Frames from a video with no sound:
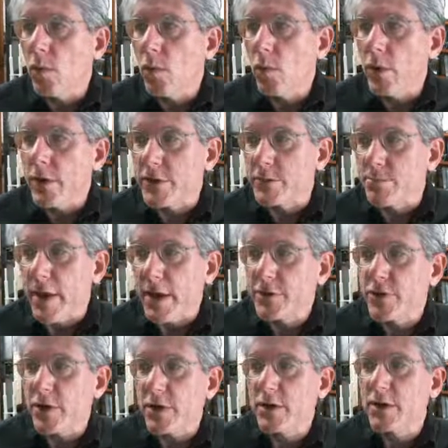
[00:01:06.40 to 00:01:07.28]
it's
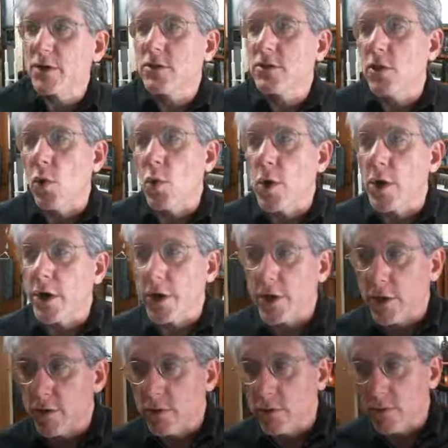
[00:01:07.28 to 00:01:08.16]
metric, so we're going to
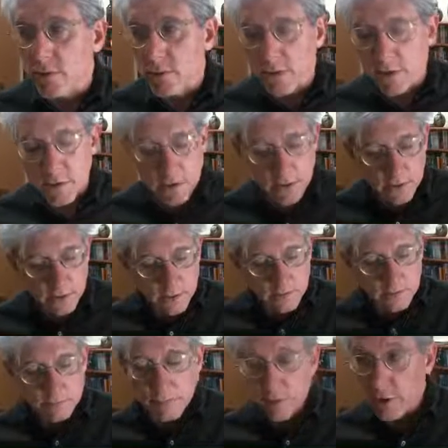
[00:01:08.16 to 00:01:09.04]
use
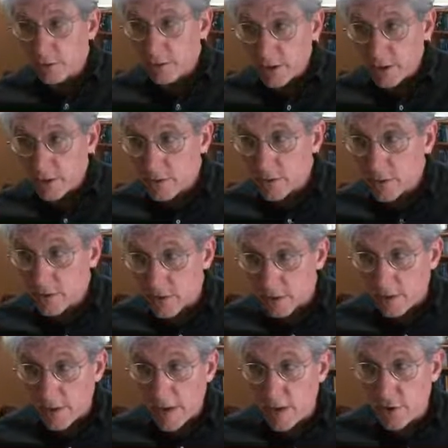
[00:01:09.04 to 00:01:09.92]
millimeters as
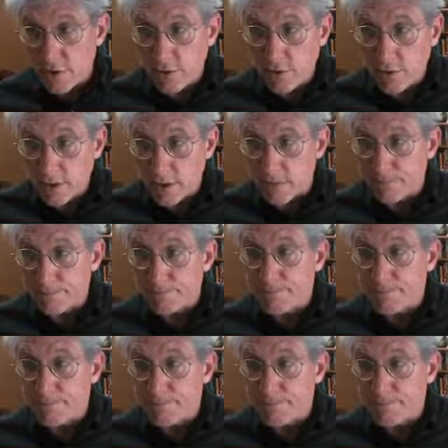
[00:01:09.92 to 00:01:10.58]
our length unit